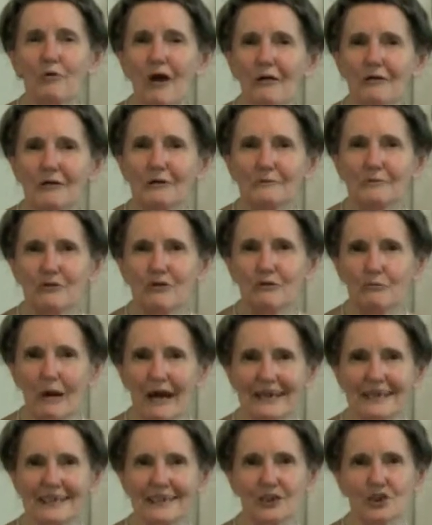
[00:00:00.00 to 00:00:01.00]
Welcome to
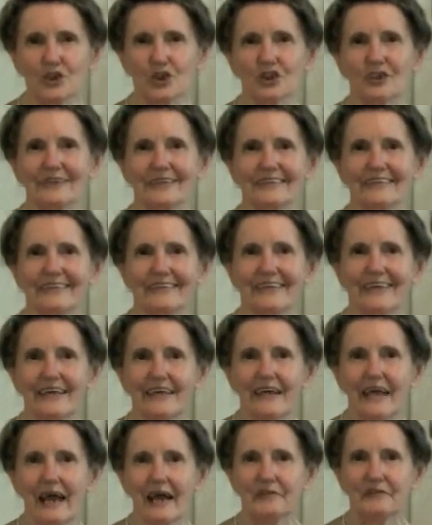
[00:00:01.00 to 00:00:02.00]
my kitchen
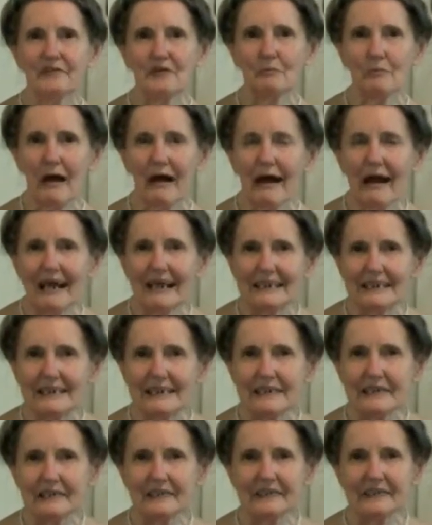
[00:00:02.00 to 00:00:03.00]
and to my
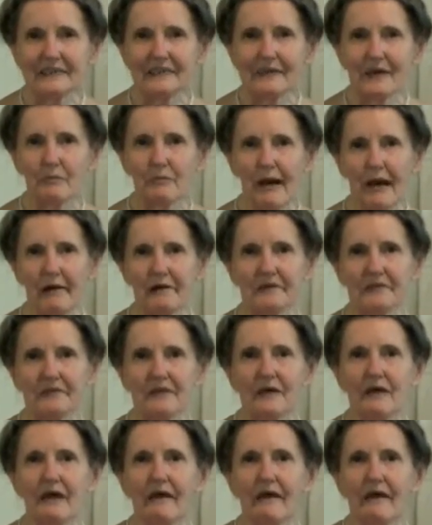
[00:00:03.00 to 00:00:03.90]
ideas about